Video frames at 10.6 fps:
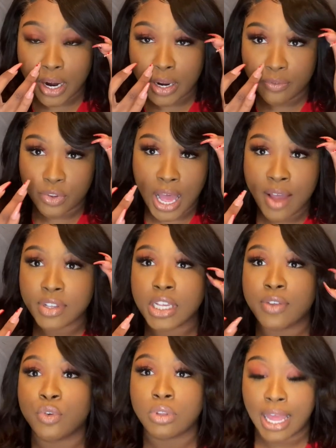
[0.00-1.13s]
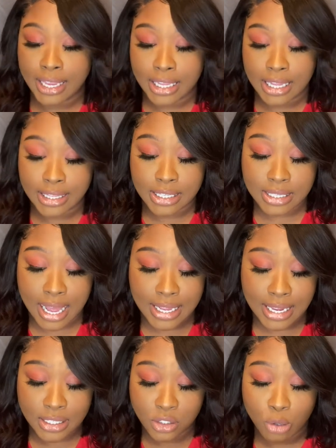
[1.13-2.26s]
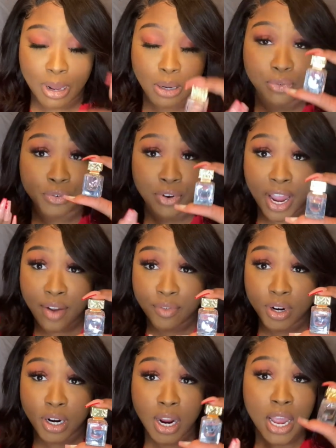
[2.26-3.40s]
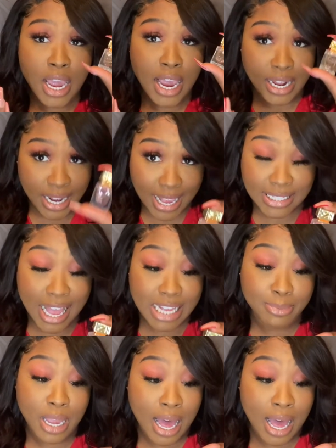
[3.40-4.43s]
And if obviously if you like it, like this, I had this little bottle for forever and it has lasted me,